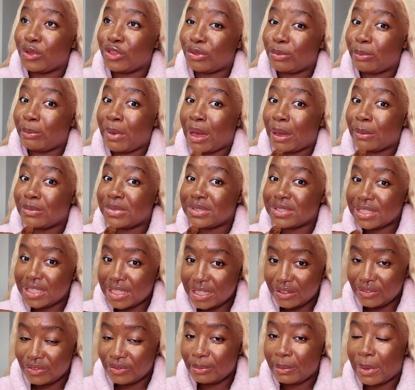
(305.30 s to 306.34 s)
with my
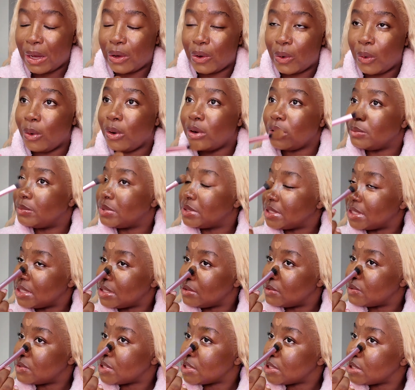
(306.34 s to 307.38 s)
belief, my core
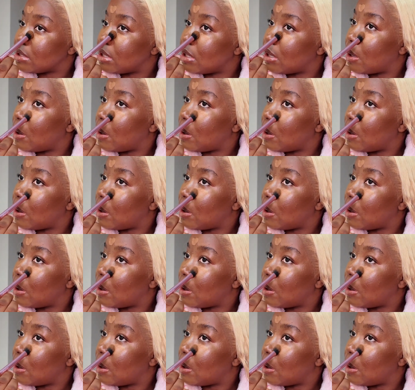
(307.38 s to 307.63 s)
beliefs.